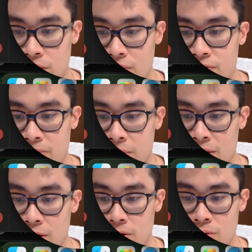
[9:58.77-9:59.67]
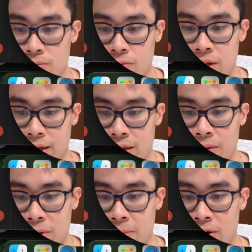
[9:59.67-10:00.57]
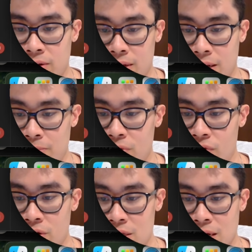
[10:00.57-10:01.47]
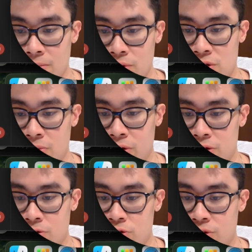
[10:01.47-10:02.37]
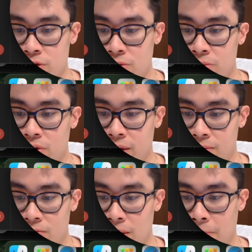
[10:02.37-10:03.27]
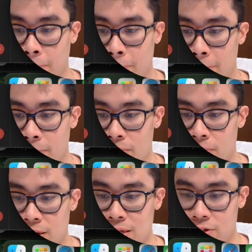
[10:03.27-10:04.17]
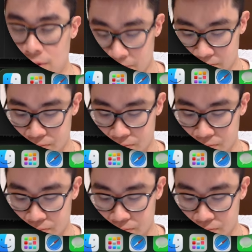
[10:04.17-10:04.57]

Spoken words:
confirm they're new, collect name, email, and preferred time, use the booking to schedule onboarding, right, etc.